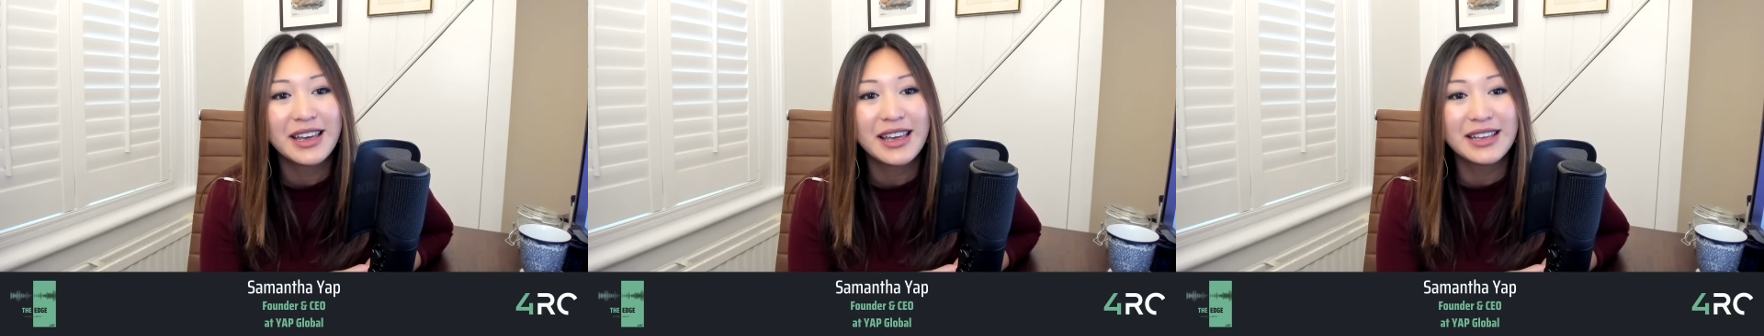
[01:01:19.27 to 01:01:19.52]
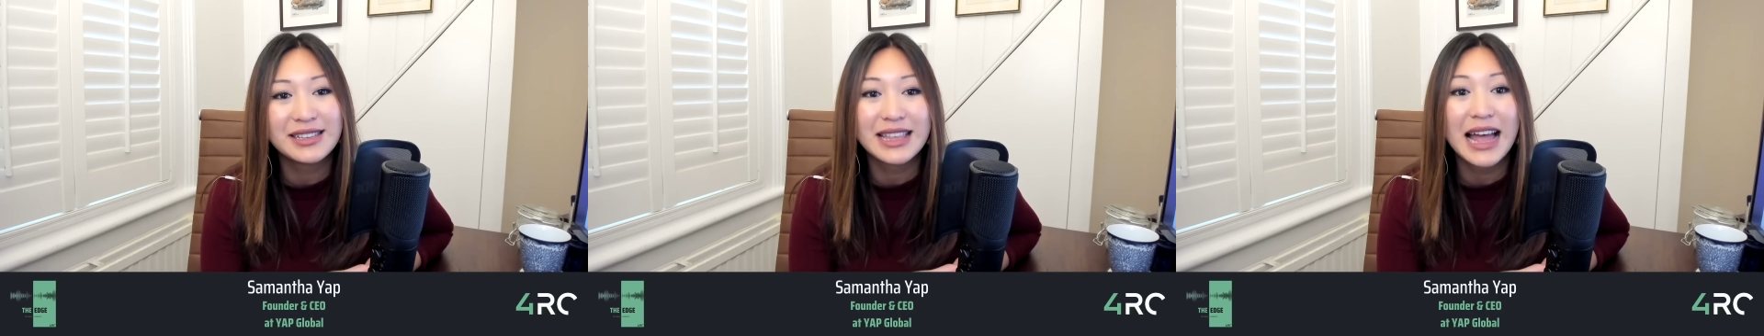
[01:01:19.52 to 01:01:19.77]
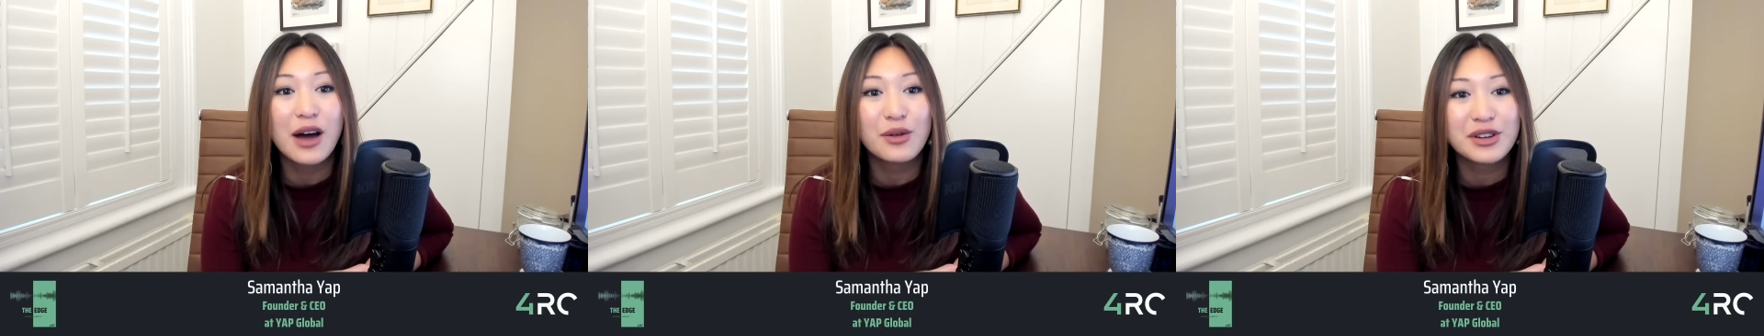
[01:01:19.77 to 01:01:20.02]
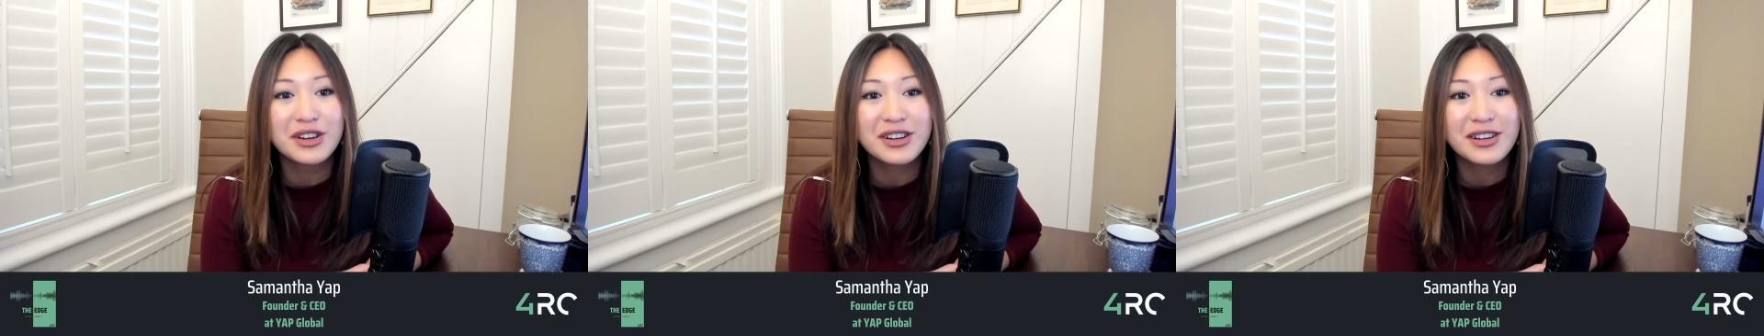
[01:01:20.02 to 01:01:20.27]
is
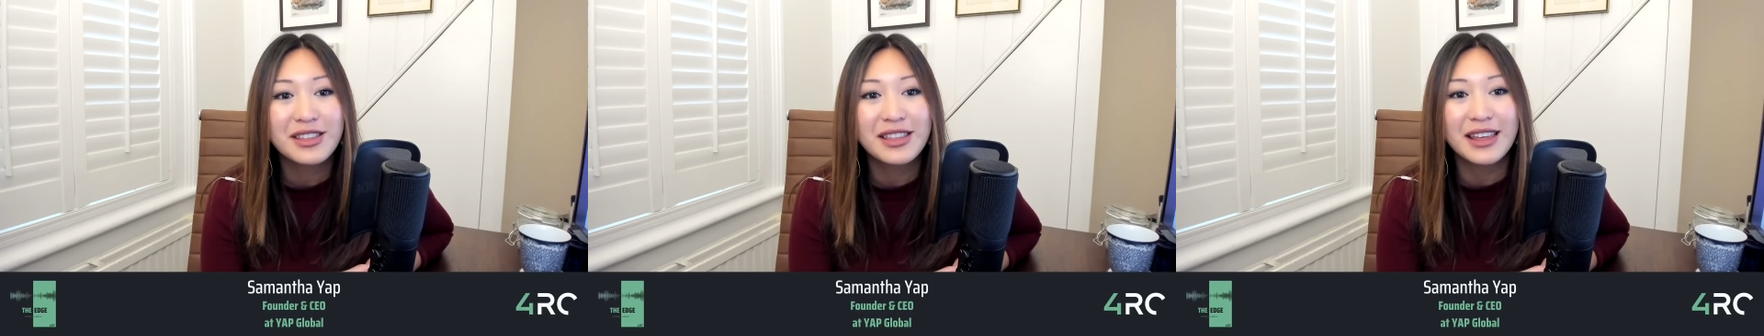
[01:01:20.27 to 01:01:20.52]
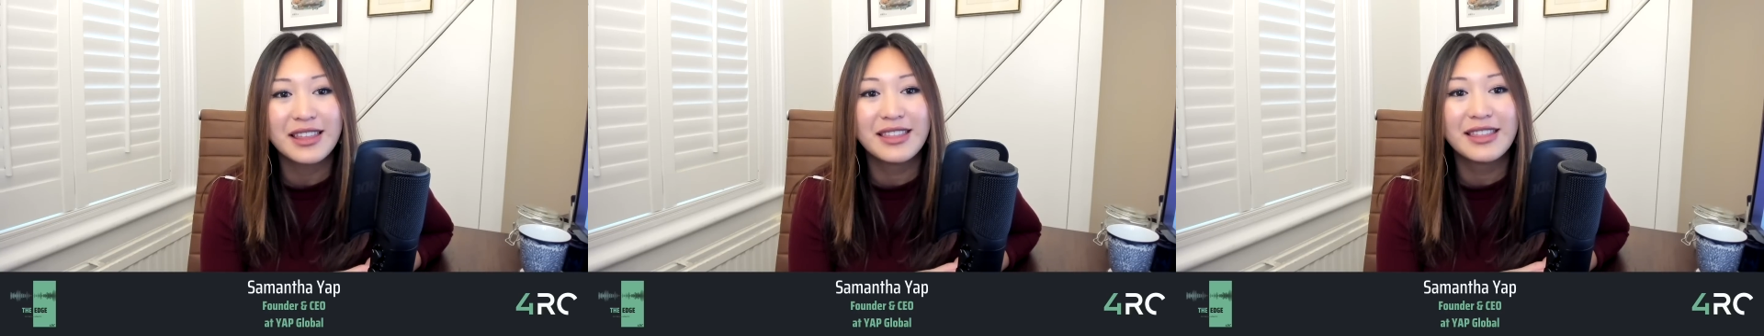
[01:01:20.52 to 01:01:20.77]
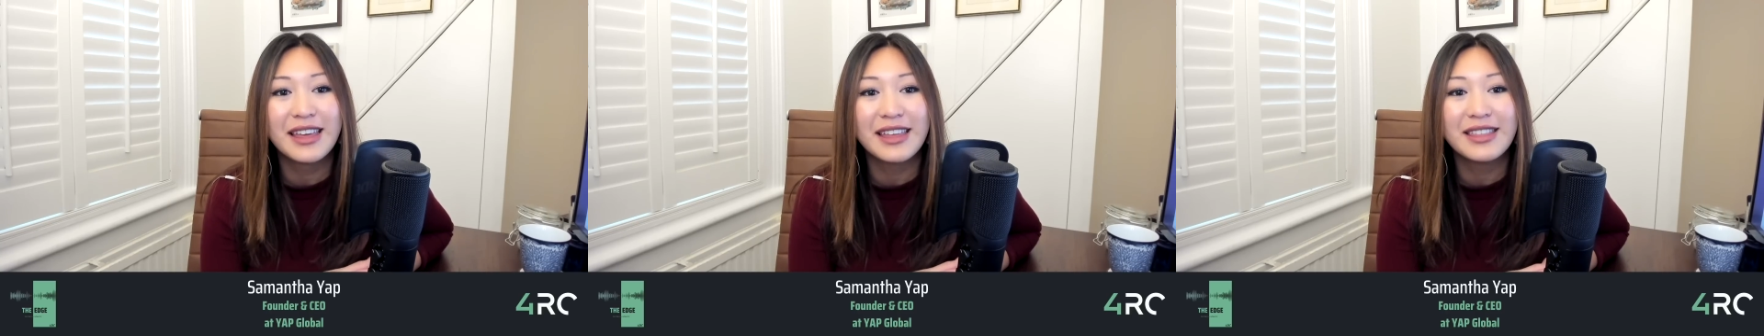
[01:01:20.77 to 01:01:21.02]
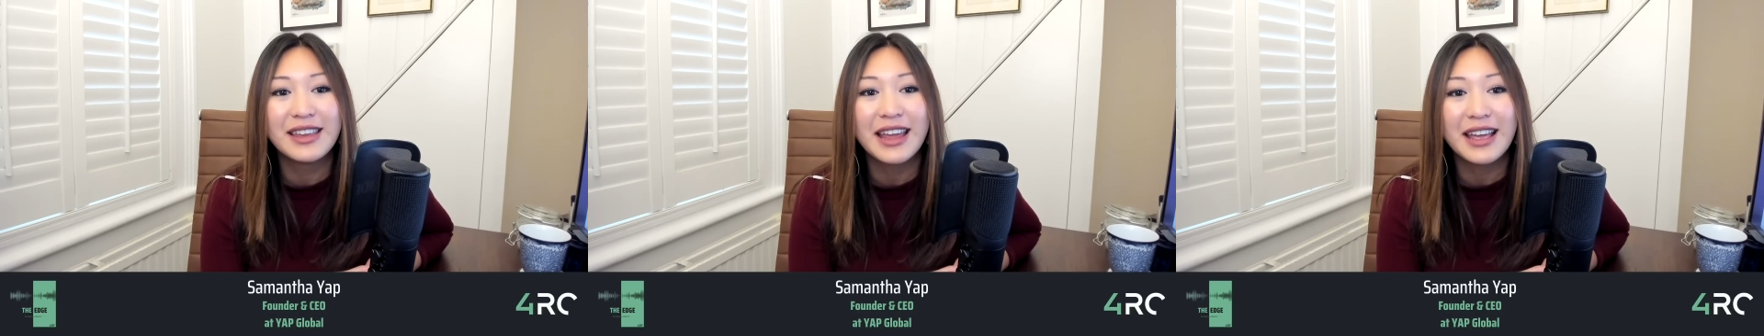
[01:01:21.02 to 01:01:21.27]
louder than the
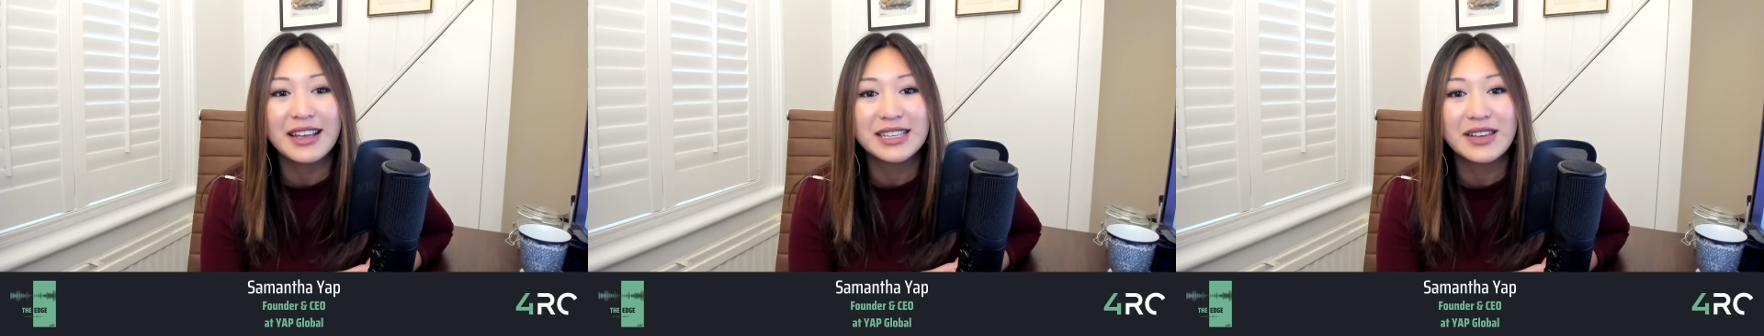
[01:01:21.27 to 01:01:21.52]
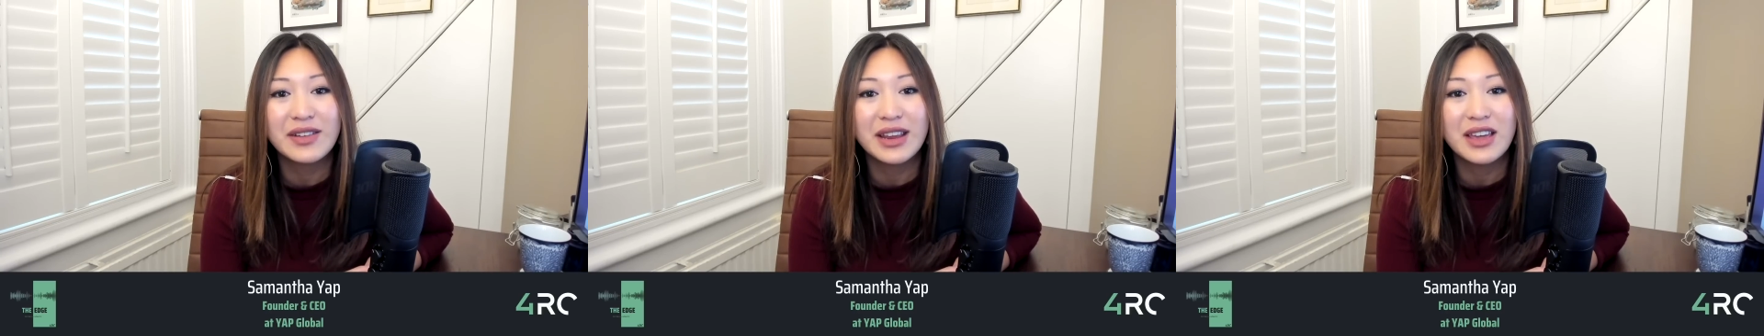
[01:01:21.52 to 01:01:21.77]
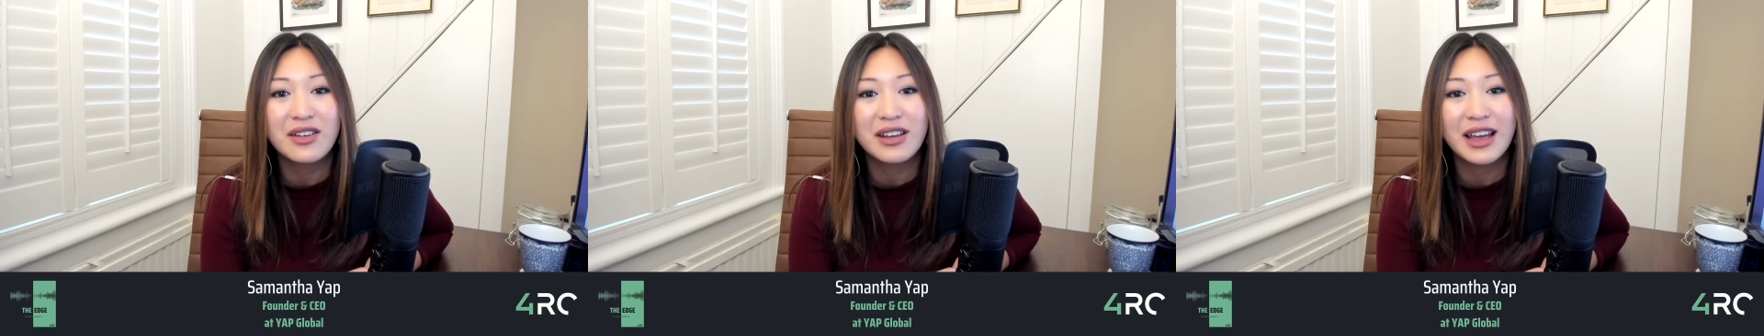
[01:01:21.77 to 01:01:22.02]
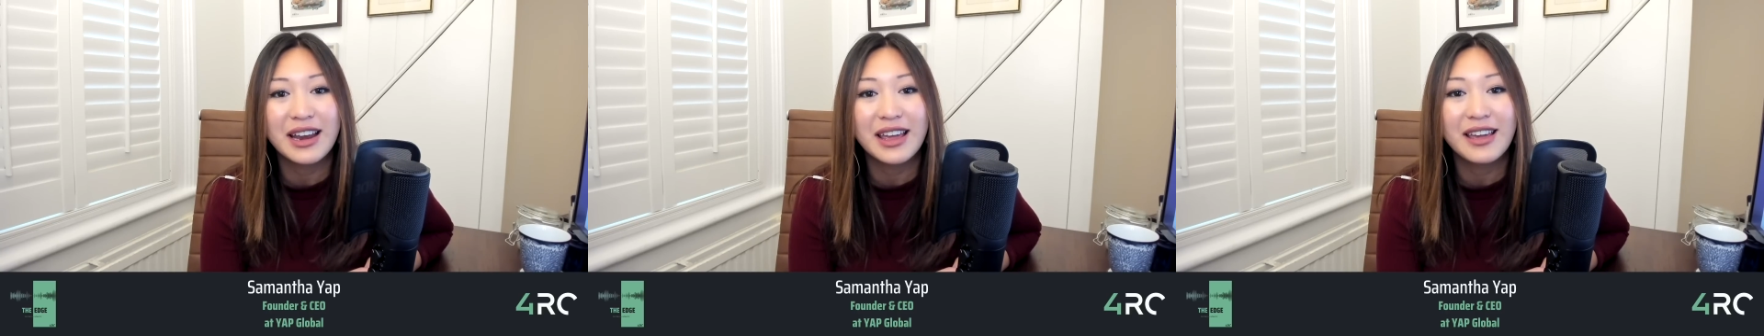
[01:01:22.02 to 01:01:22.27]
negativity you're
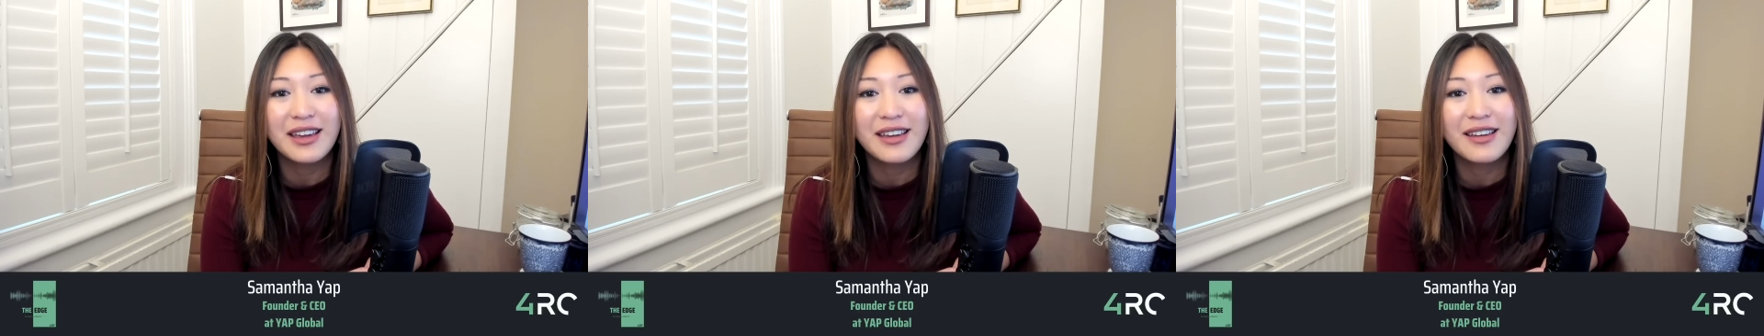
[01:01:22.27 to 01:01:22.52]
getting.